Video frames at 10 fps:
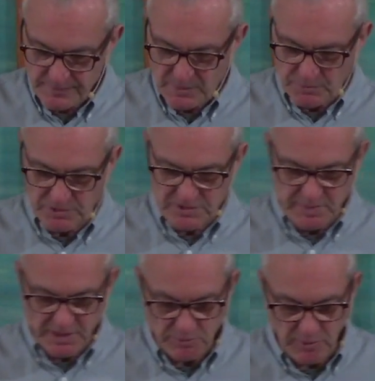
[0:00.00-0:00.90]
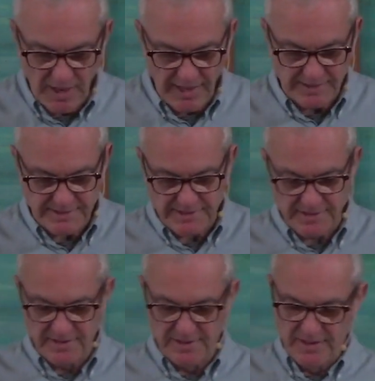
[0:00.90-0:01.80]
were to be quiet
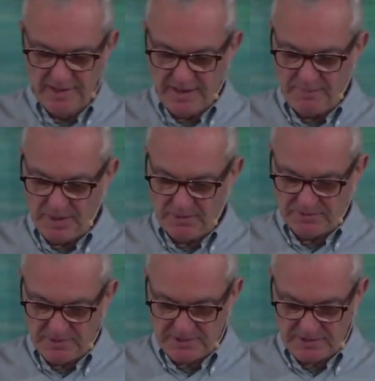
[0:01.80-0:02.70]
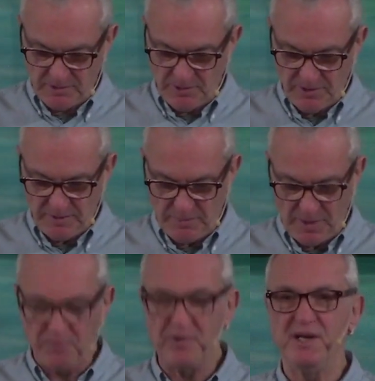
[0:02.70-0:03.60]
about this glory,
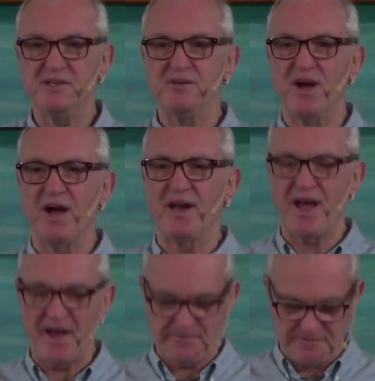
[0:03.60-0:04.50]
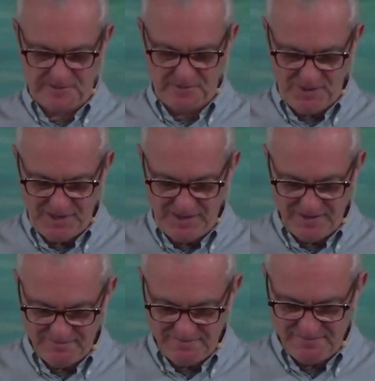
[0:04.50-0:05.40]
but we do not have to be.
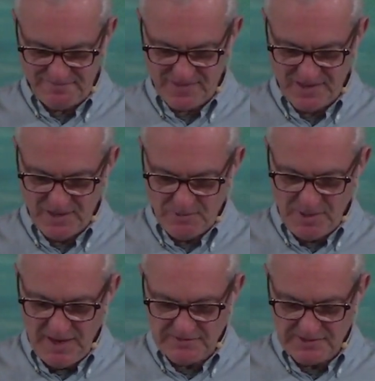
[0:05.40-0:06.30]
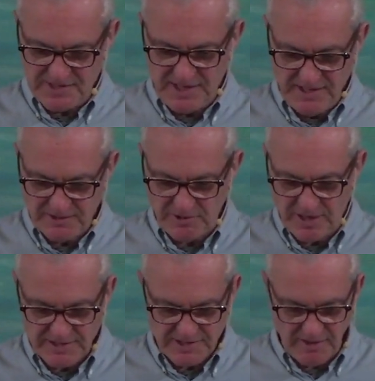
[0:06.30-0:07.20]
We have seen
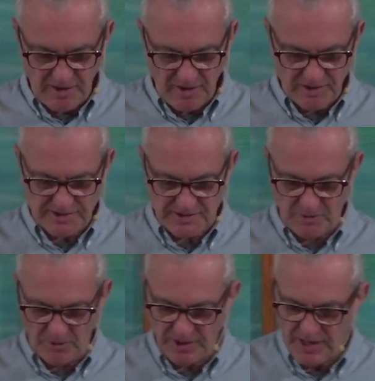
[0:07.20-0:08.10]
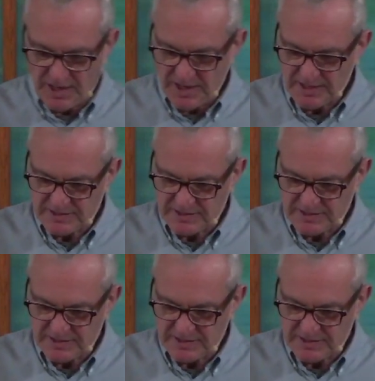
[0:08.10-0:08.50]
Christ in all his glory. His